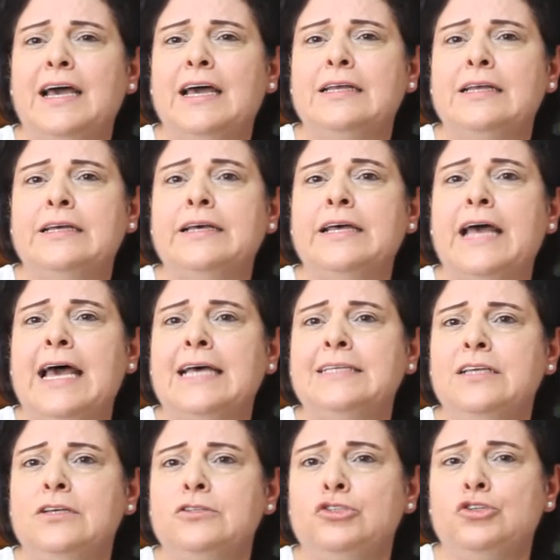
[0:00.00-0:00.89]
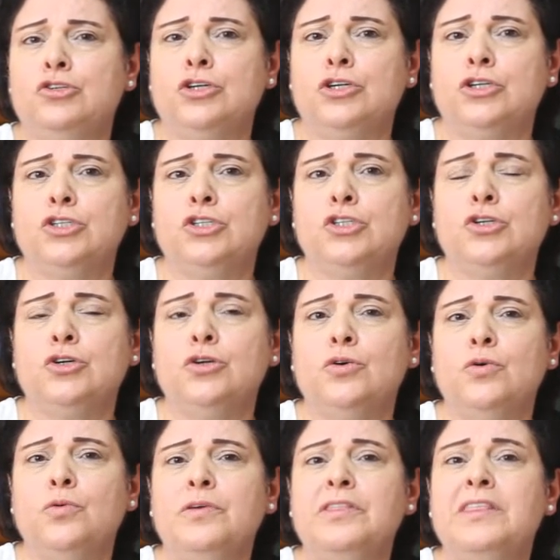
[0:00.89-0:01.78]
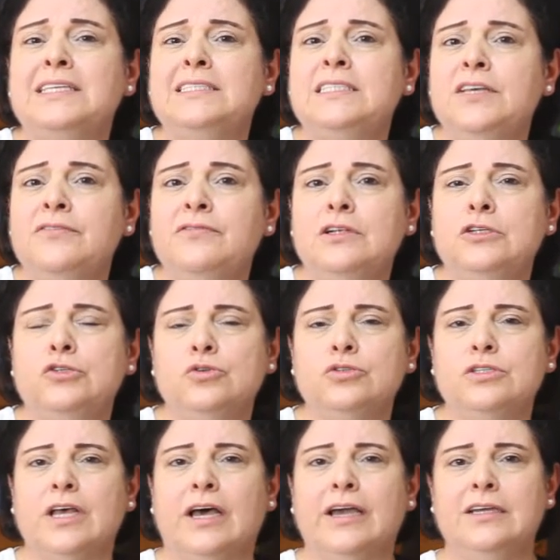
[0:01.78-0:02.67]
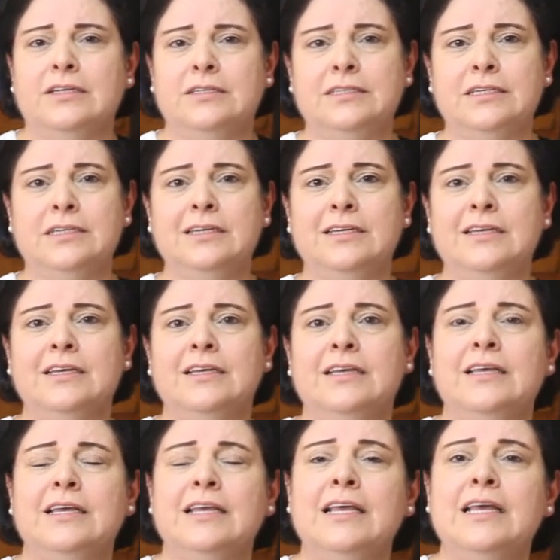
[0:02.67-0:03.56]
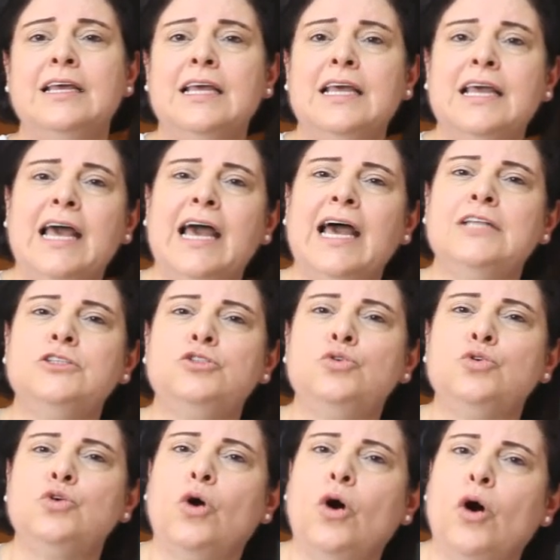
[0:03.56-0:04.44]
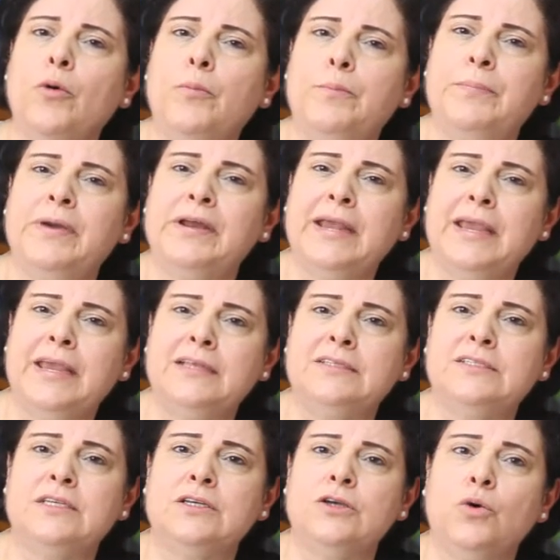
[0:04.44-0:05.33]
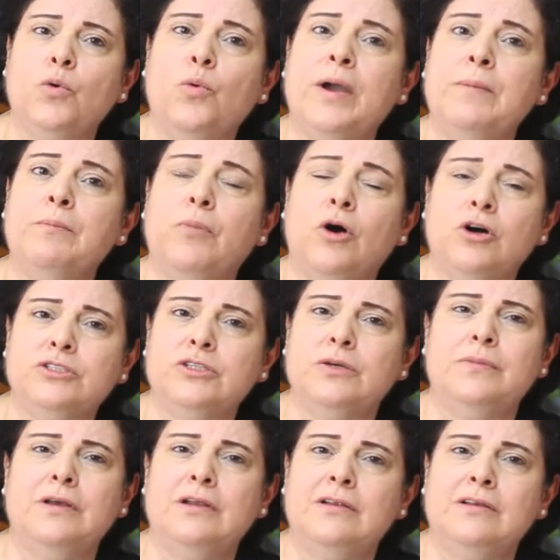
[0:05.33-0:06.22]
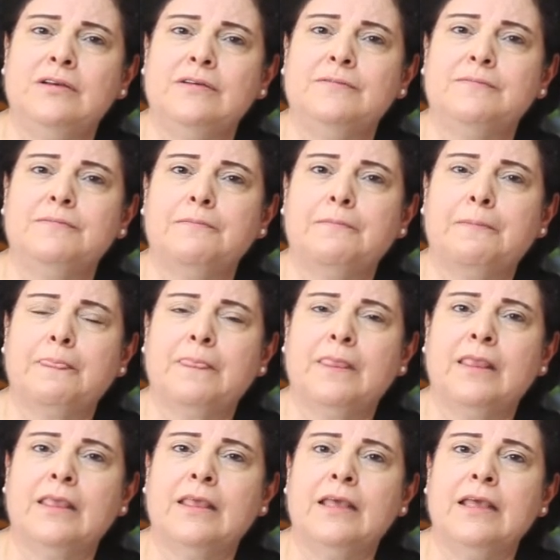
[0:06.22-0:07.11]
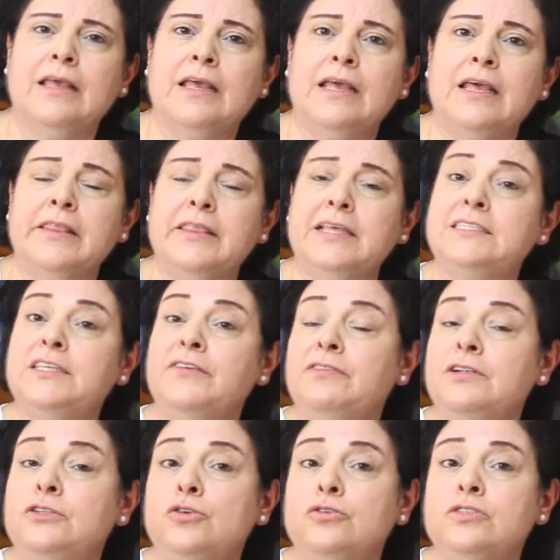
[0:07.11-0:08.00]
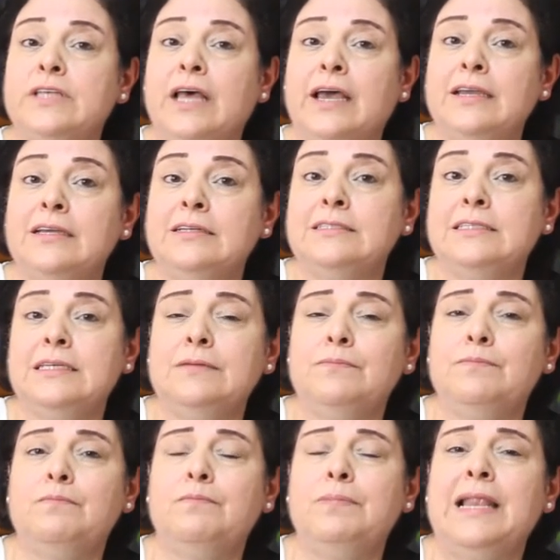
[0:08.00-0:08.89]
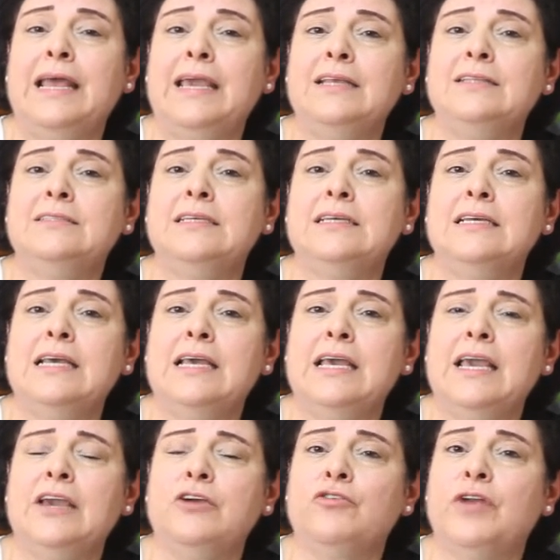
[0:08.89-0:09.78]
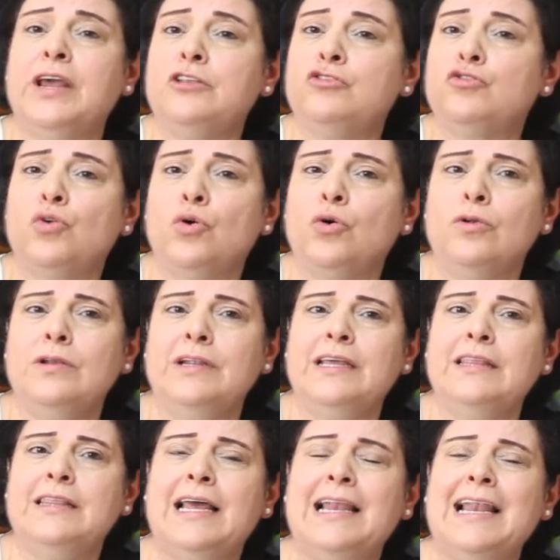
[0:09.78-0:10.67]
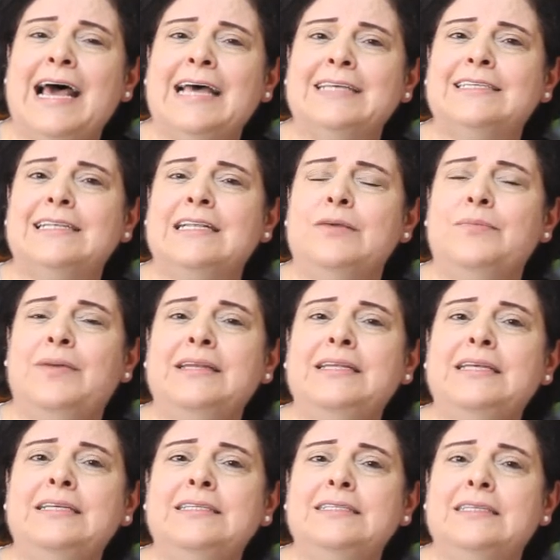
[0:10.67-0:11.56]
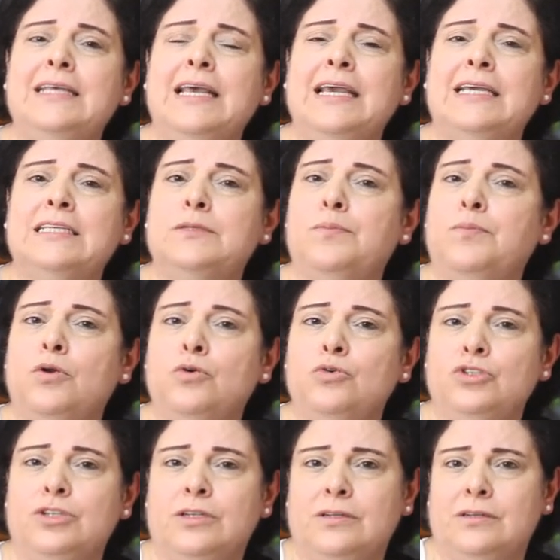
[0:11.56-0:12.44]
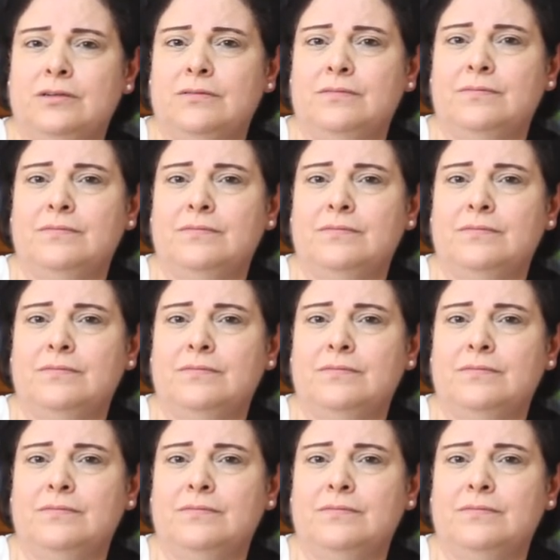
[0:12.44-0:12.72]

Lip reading: as a church with the civil society and to cooperate when possible. The civil society played a great role in the last Lebanese explosion.